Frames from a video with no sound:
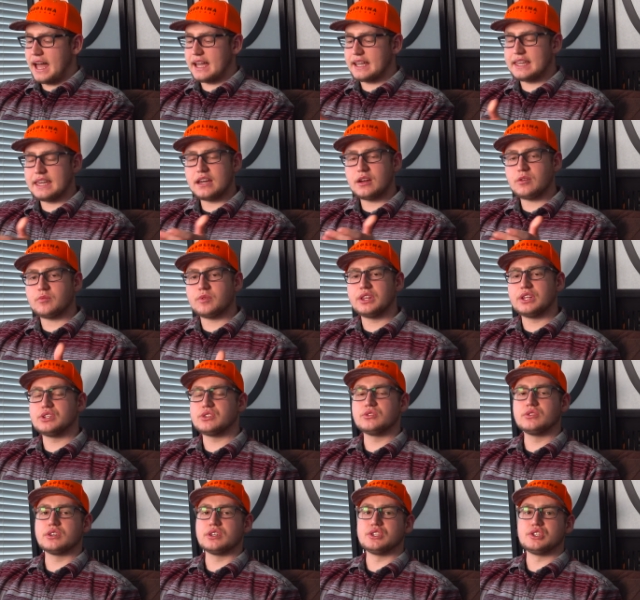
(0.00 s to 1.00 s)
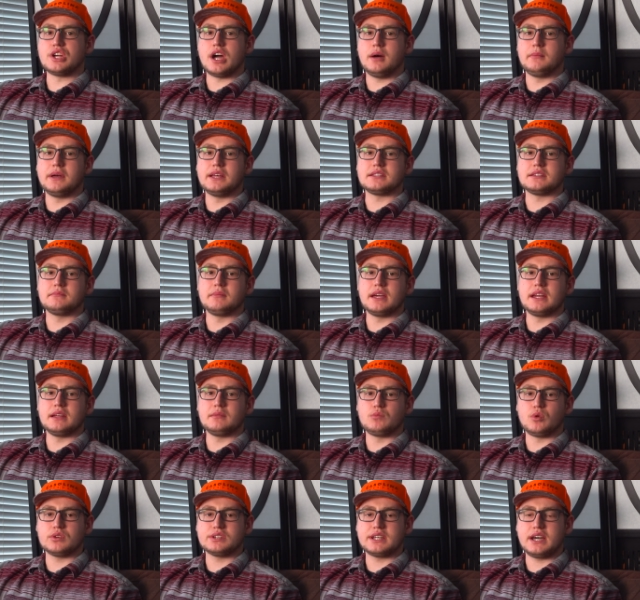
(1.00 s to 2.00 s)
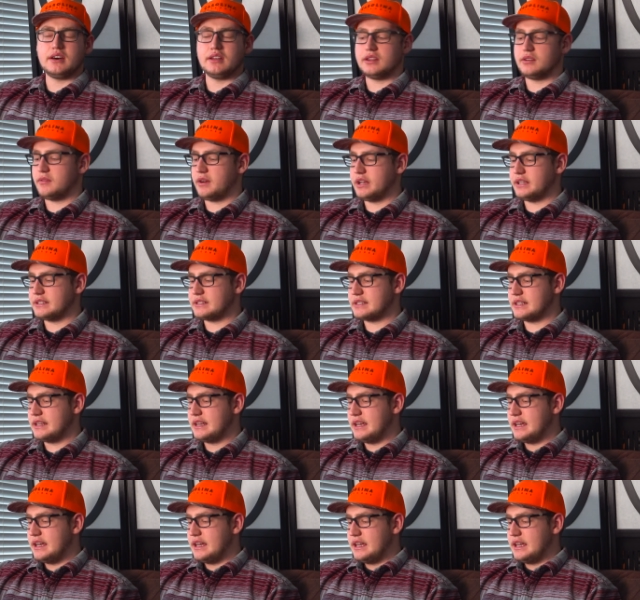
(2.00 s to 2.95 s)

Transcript: I can't really do a good job estimating mortality rates.